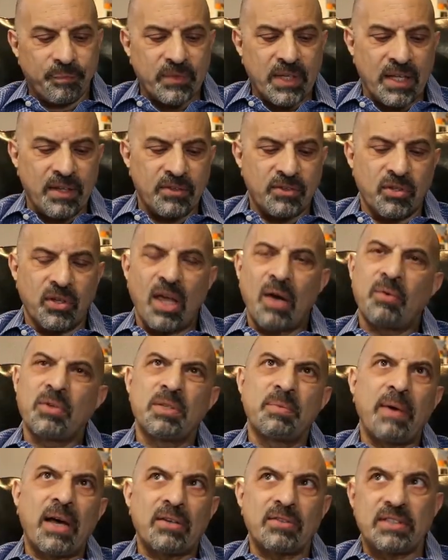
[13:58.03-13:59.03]
And so that
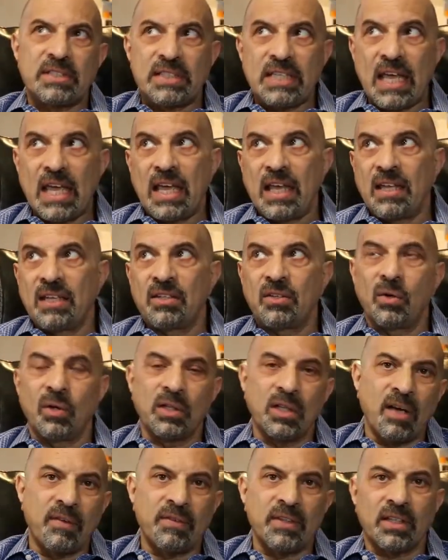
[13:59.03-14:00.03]
was about 10 to
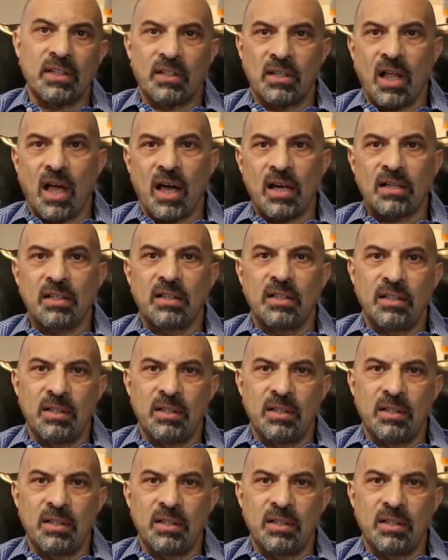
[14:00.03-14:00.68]
11 o'clock